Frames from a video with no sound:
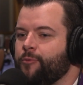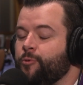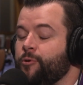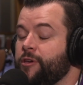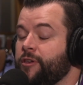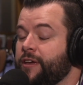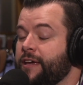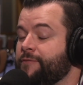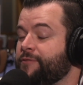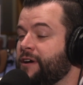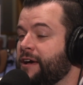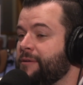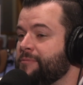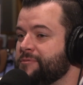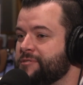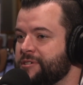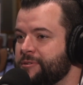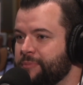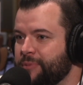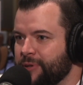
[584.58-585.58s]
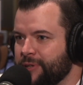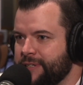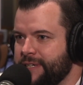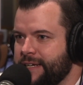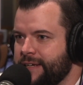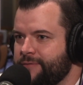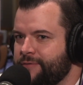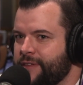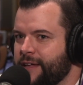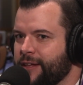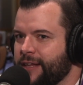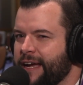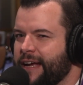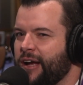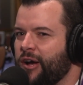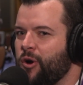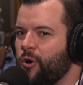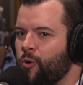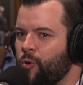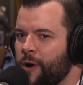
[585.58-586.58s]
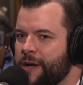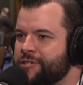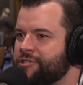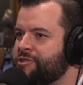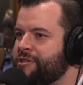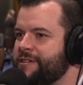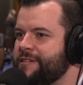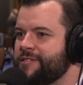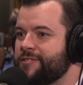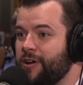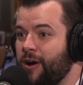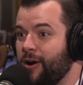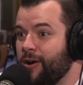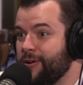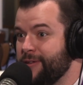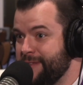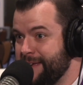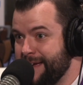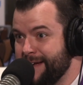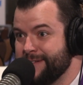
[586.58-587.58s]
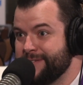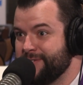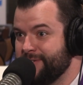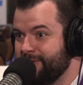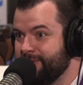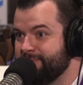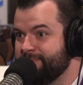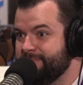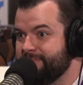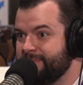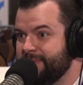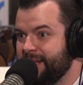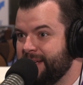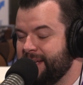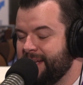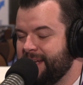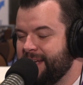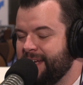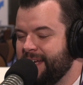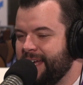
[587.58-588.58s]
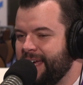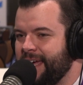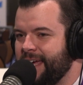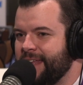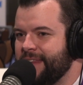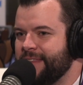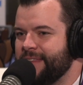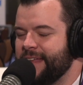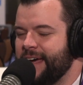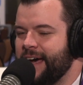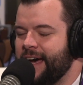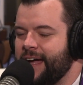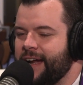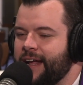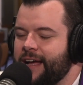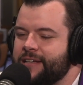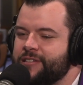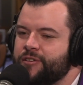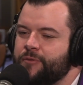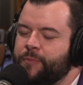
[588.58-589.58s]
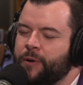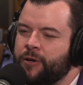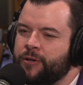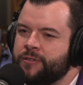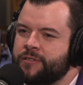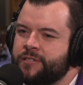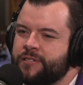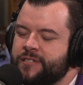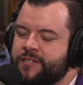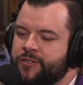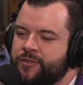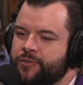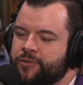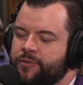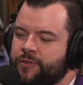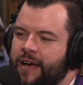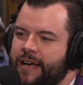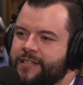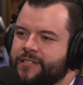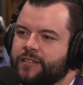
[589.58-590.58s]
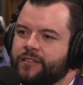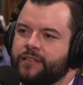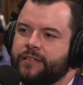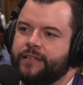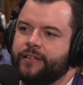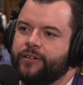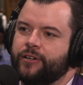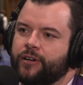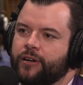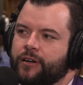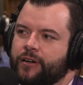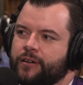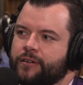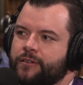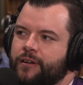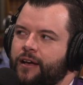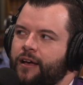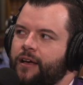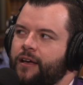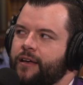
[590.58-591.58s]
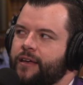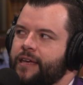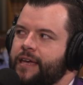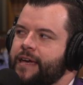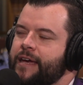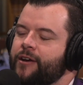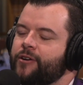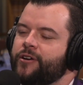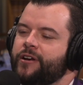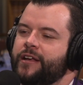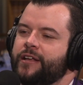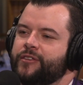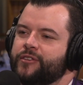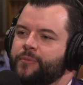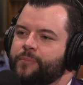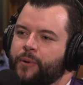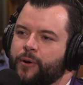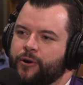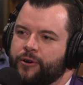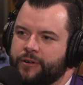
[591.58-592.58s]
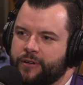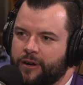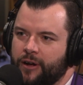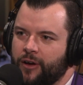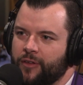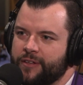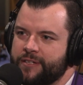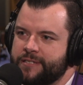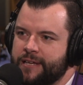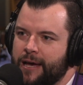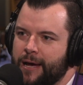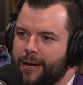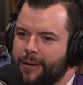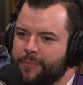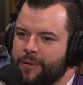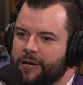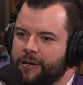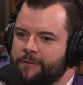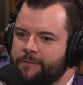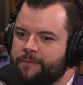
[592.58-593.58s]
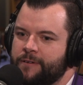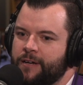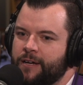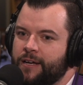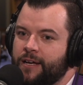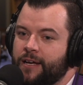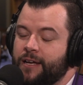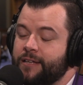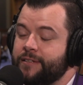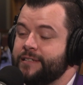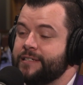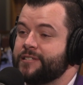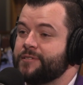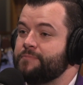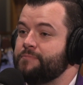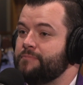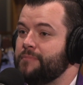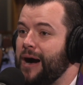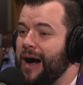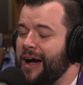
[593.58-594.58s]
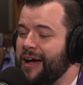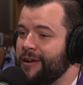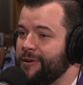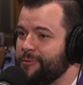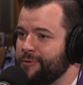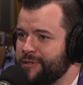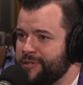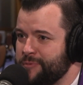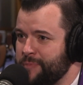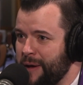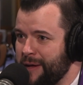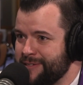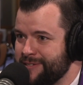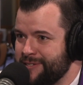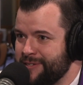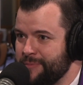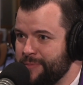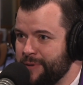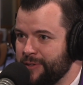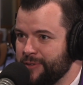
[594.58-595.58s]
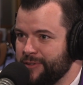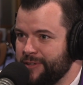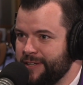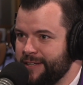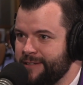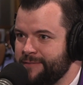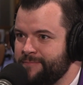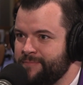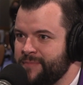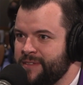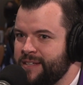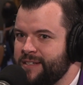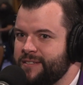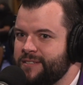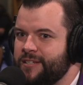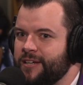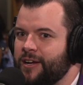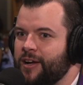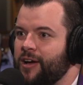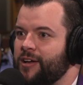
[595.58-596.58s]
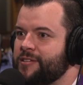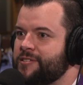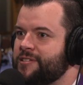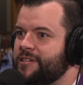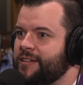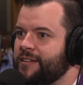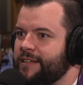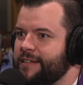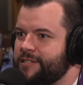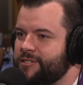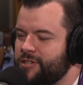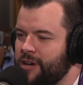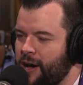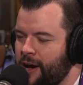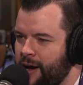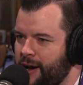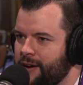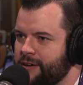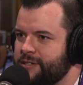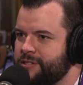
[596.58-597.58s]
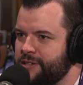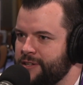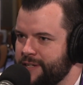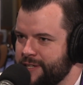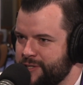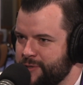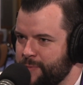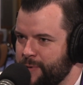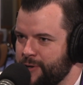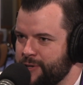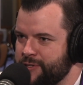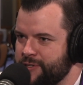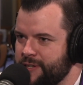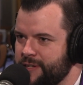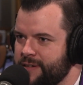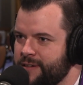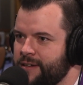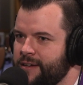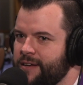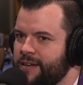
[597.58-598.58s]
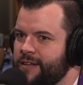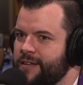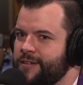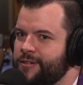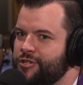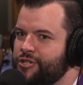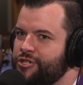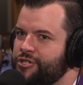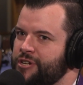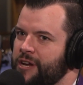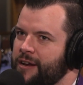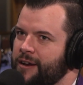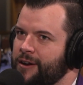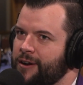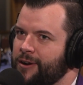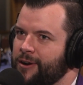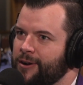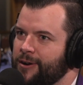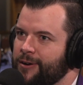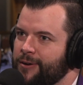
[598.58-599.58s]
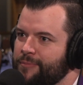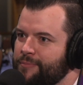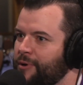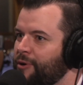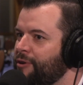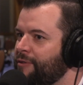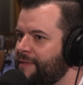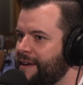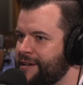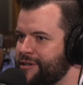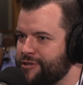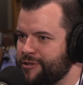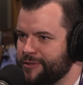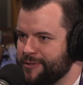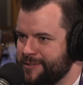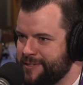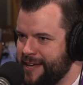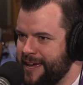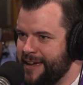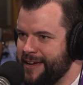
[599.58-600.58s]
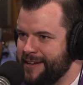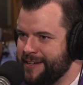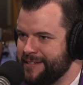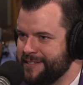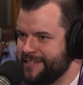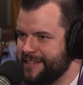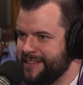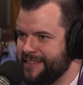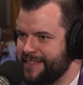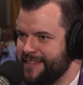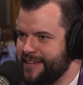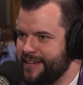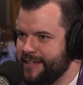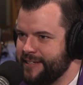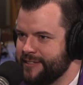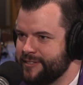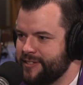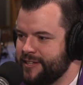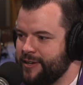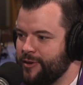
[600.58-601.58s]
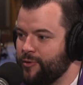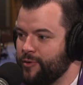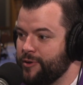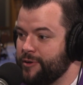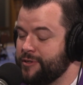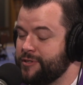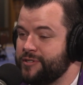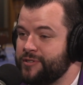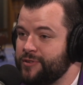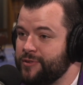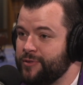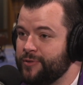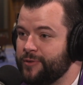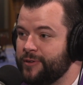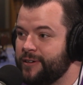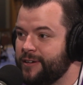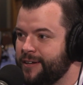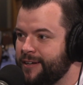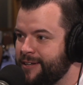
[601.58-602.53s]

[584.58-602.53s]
really have come to believe that like questions are the answer. And that as opposed to as a leader carrying the burden all the time of it's my responsibility to constantly talk to this person, share motivational sayings and things in order to,